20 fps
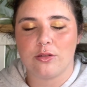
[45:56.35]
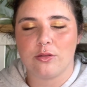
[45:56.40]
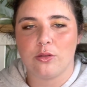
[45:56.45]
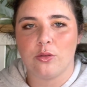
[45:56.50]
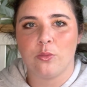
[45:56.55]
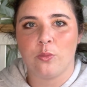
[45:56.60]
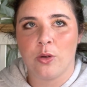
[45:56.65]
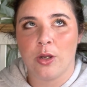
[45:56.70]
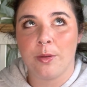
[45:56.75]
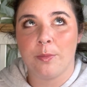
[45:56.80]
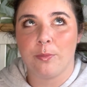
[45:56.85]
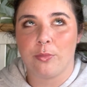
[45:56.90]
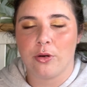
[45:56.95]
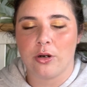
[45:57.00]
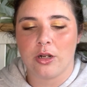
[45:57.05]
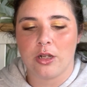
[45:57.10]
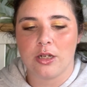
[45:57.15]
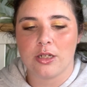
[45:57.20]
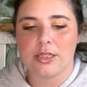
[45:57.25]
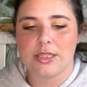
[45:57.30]
or one
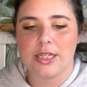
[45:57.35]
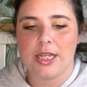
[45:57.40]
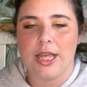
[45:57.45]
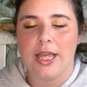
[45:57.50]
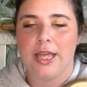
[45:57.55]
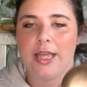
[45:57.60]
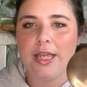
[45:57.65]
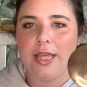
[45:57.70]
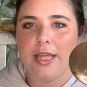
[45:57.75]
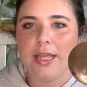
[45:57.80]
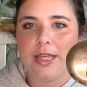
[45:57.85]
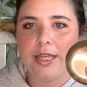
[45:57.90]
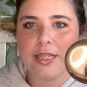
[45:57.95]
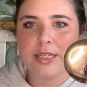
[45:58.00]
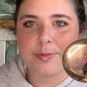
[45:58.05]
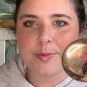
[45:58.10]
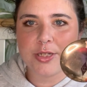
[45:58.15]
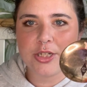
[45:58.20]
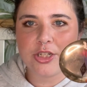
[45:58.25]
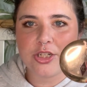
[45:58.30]
product,
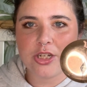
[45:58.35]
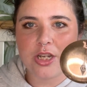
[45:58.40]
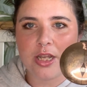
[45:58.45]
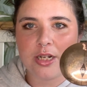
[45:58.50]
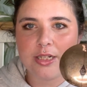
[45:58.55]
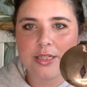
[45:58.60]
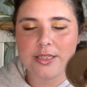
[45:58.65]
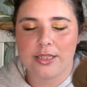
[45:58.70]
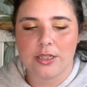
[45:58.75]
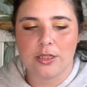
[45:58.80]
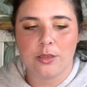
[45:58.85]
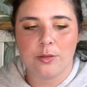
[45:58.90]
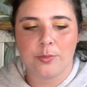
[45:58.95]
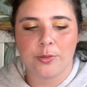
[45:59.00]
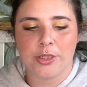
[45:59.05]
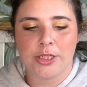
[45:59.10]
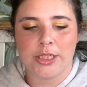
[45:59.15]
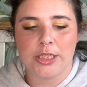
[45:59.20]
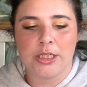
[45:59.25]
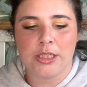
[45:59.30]
is my Charlotte
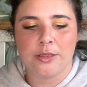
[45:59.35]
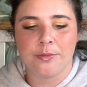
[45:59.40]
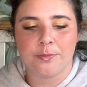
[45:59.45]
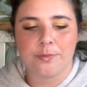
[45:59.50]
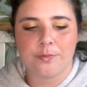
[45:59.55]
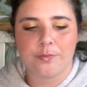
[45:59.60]
Tilbury